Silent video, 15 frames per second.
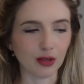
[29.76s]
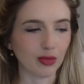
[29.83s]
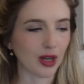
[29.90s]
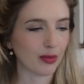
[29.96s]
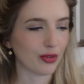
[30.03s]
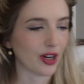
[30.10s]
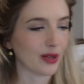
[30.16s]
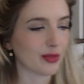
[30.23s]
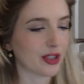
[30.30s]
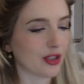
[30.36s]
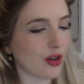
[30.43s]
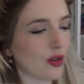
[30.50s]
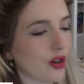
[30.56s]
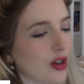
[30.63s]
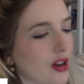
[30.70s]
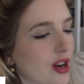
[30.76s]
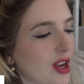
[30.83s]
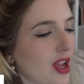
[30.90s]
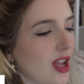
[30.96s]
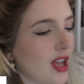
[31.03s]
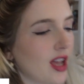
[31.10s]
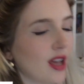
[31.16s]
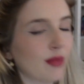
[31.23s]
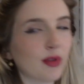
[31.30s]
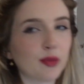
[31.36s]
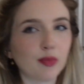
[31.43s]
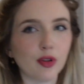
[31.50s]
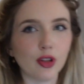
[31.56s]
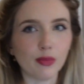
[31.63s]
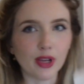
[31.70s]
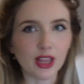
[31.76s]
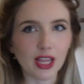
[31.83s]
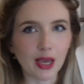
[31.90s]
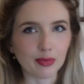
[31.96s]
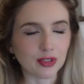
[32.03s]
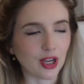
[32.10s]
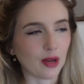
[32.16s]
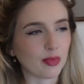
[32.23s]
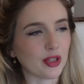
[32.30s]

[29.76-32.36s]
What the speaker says: by Bram Stoker. Just pull up my laptop